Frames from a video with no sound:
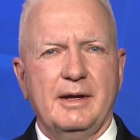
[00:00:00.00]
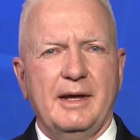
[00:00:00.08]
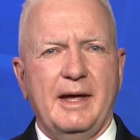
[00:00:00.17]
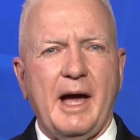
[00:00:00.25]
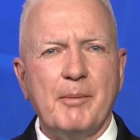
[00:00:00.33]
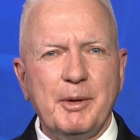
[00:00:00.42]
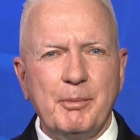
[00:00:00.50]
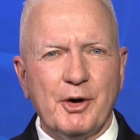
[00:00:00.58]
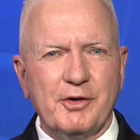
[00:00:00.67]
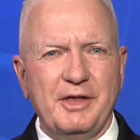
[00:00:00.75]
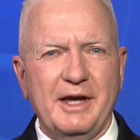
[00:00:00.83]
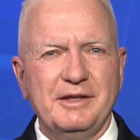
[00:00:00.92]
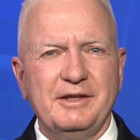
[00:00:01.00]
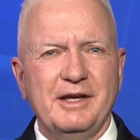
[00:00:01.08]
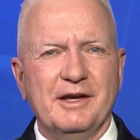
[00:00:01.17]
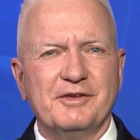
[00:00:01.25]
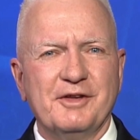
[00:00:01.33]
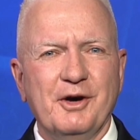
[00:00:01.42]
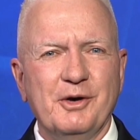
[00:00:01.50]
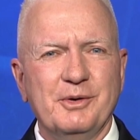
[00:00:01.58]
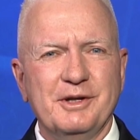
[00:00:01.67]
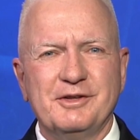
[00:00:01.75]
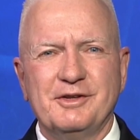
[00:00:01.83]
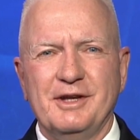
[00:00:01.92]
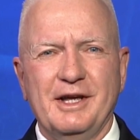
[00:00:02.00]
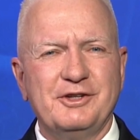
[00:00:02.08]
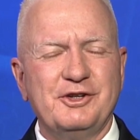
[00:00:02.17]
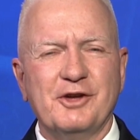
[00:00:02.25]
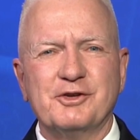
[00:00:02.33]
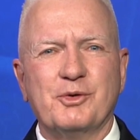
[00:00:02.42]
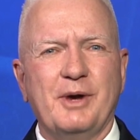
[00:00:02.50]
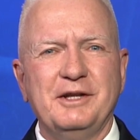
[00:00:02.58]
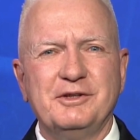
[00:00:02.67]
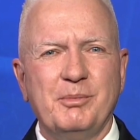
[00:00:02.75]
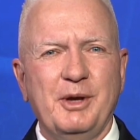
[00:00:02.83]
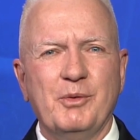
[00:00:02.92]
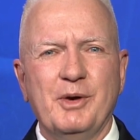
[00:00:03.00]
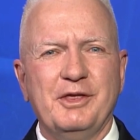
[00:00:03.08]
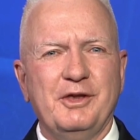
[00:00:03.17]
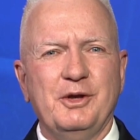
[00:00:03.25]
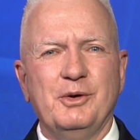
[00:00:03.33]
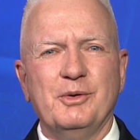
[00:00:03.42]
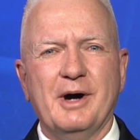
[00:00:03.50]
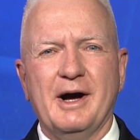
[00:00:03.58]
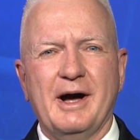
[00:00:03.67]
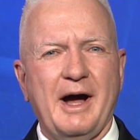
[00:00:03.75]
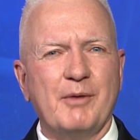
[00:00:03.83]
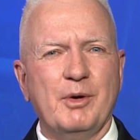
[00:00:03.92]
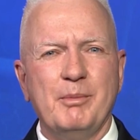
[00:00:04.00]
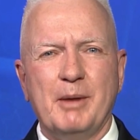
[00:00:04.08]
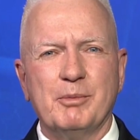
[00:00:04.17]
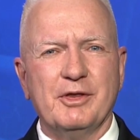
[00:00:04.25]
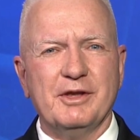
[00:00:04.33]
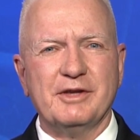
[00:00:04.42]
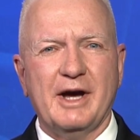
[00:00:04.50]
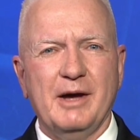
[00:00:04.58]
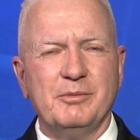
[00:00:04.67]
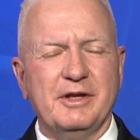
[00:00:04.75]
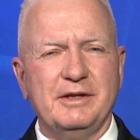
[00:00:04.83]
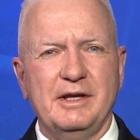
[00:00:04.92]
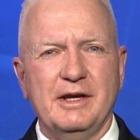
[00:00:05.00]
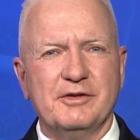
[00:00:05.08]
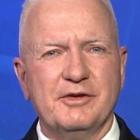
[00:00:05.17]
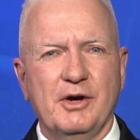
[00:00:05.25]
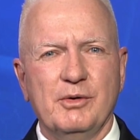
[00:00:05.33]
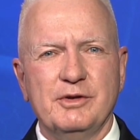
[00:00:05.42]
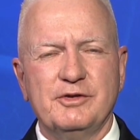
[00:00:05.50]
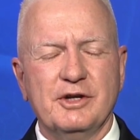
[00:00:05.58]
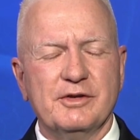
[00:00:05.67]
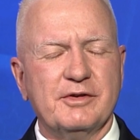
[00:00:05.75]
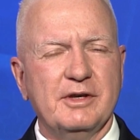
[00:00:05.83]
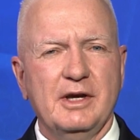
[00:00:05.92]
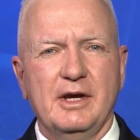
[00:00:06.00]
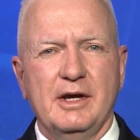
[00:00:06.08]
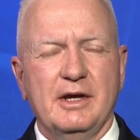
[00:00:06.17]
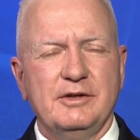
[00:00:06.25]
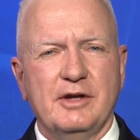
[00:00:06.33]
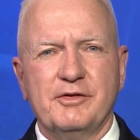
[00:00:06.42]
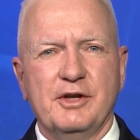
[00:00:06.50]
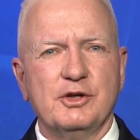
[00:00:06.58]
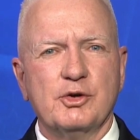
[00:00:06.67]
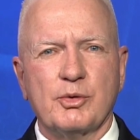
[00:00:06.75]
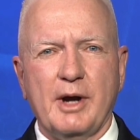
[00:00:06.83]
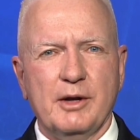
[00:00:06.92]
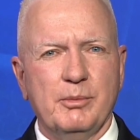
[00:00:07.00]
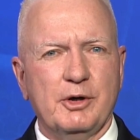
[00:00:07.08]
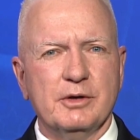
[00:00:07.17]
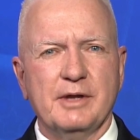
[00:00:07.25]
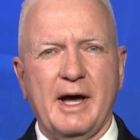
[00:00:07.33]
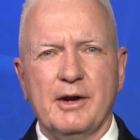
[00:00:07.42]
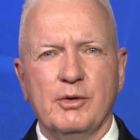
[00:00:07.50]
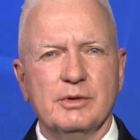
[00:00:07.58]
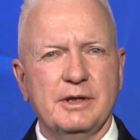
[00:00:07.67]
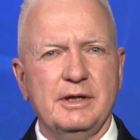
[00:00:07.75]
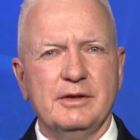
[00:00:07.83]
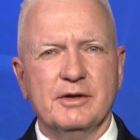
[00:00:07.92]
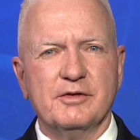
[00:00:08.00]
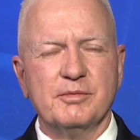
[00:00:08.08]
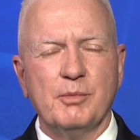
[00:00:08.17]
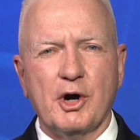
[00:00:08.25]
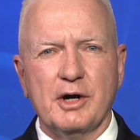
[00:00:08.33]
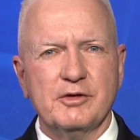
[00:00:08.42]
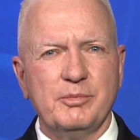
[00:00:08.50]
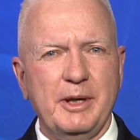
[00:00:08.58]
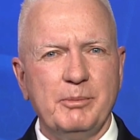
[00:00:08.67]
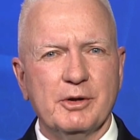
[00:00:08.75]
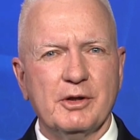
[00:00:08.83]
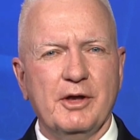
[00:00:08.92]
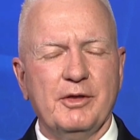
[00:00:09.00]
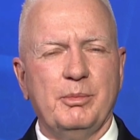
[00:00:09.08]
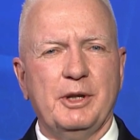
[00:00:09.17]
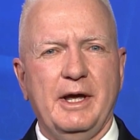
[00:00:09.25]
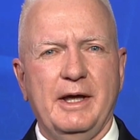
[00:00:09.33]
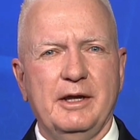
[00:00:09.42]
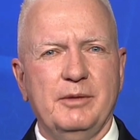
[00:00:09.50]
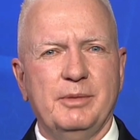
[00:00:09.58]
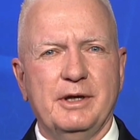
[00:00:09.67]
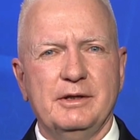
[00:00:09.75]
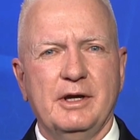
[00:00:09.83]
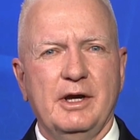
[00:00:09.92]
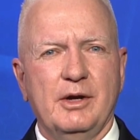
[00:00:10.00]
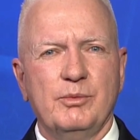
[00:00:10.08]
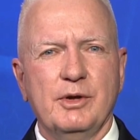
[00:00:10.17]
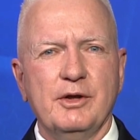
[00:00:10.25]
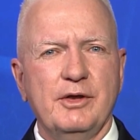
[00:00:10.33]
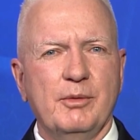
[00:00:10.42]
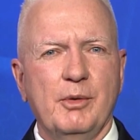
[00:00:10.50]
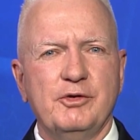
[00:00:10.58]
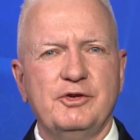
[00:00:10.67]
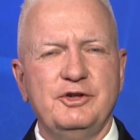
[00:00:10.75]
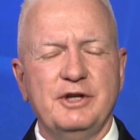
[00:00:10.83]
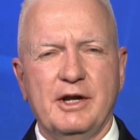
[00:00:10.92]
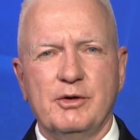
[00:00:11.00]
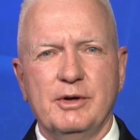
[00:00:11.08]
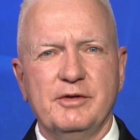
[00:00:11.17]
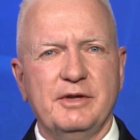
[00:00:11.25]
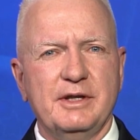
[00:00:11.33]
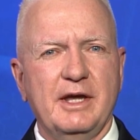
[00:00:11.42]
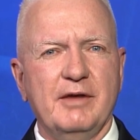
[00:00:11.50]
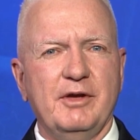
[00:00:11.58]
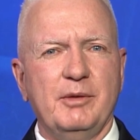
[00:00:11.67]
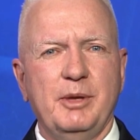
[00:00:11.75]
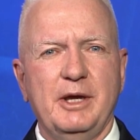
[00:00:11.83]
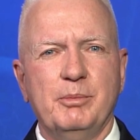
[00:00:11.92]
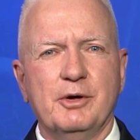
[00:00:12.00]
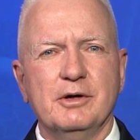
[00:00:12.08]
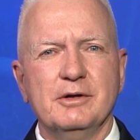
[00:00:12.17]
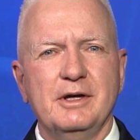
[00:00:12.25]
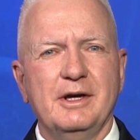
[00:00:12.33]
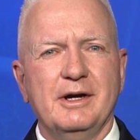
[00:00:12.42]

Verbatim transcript: Happy birthday, DSO. It's, it's just great to be with you. I remember the times that DSO is just just incredible. Not only the smartest people on the planet, but really the most generous and giving people.